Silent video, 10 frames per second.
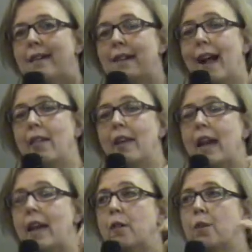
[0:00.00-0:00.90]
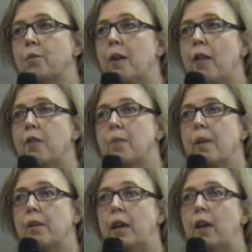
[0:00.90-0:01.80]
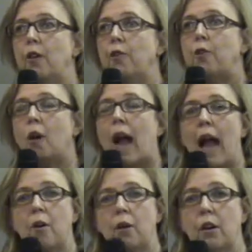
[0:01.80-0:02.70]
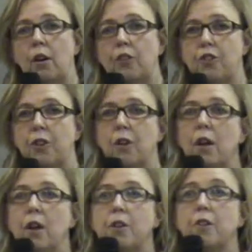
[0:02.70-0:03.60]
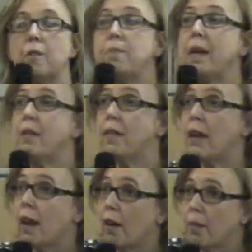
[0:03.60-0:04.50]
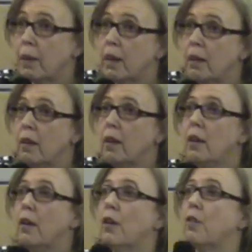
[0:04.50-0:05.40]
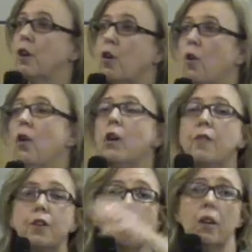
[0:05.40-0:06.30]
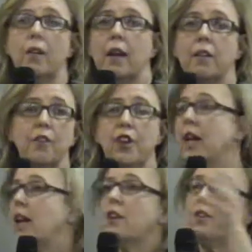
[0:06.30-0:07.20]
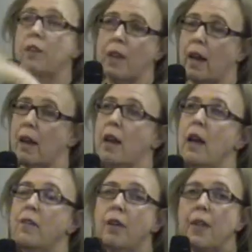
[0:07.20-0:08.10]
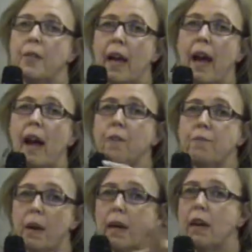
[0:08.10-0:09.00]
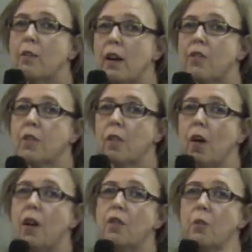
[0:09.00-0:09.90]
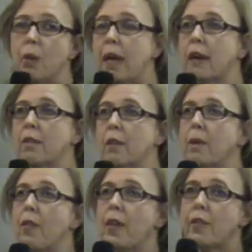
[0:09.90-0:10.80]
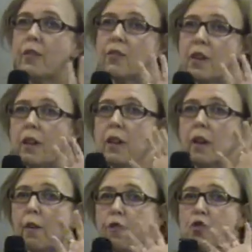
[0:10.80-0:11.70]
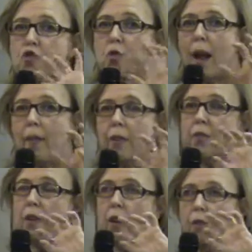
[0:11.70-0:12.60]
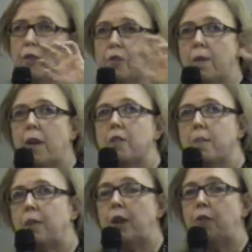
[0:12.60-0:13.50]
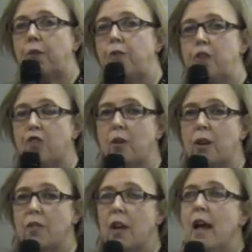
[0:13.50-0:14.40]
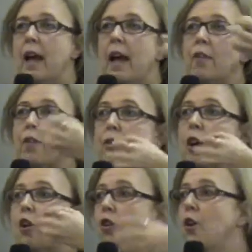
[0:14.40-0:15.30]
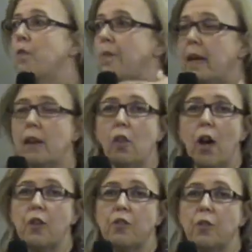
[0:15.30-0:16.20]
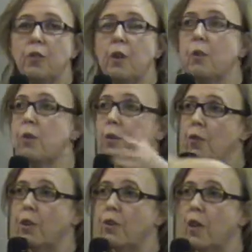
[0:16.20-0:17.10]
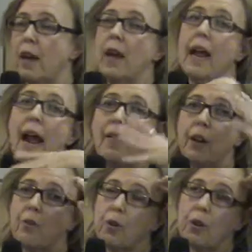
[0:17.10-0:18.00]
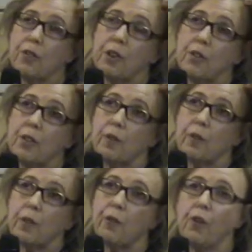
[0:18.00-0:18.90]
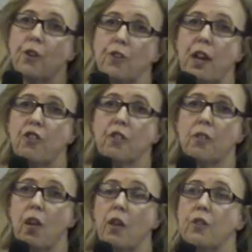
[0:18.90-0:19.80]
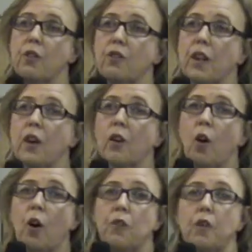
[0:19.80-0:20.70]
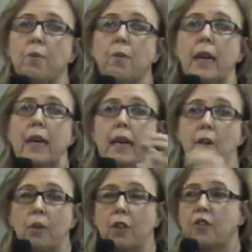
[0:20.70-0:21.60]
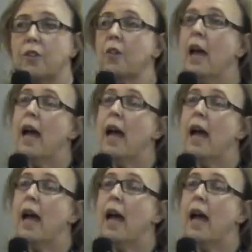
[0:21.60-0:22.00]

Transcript: delegated responsibility for aquaculture to the BC government? The court overturned that, so you can't do that. So that they have monkey wrenched the laws and weakened them. I think there's still enough shreds of responsibility for fisheries that there could be a lawsuit that would reverse that. And then, of course, there's the, the First Nations lawsuits that also bring in questions